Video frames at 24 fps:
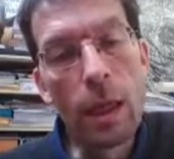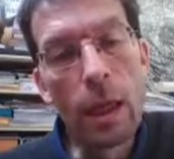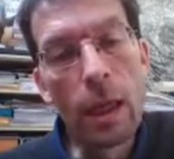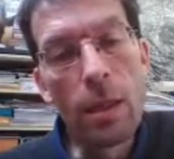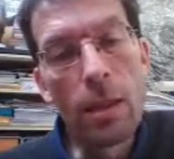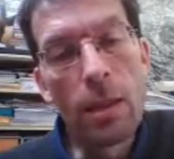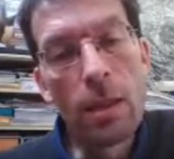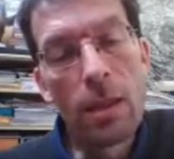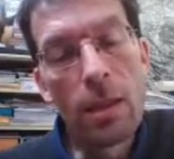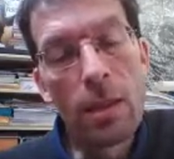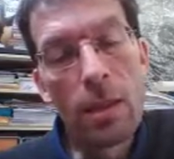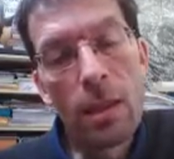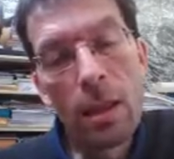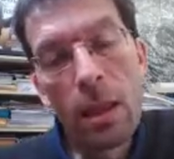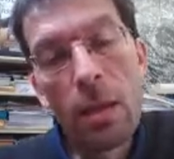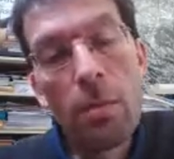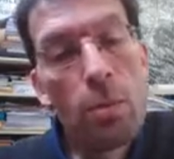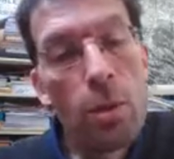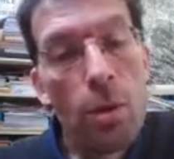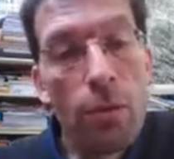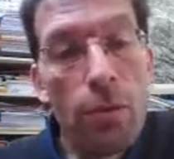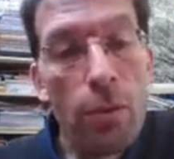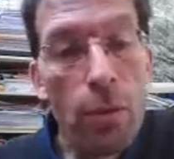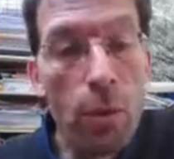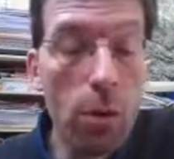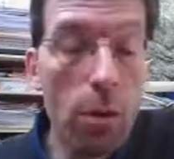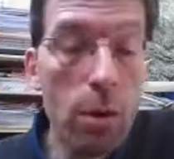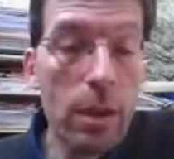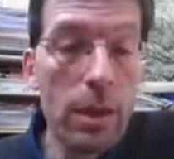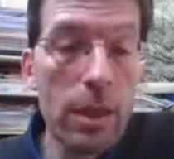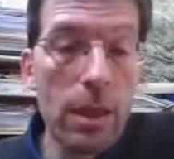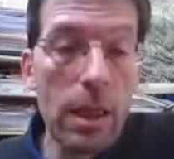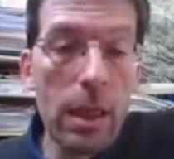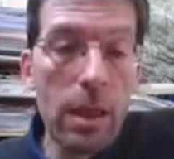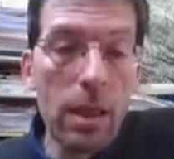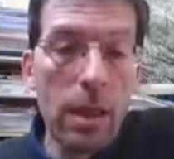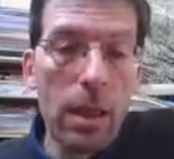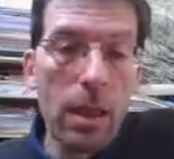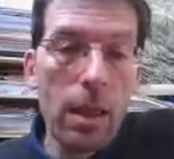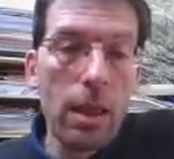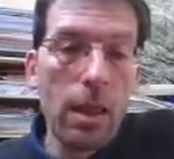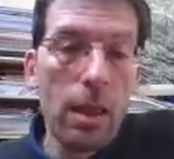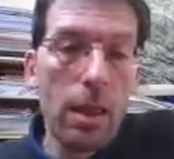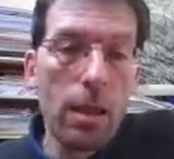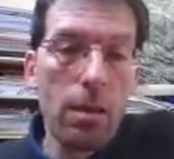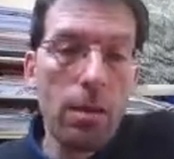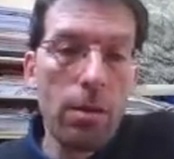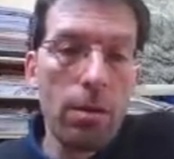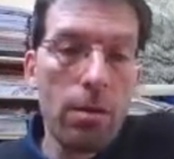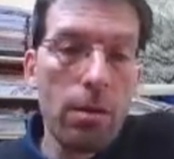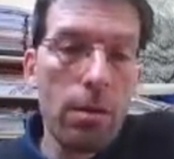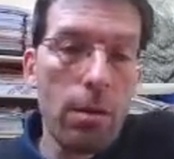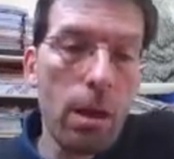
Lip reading: it seems, of course, that the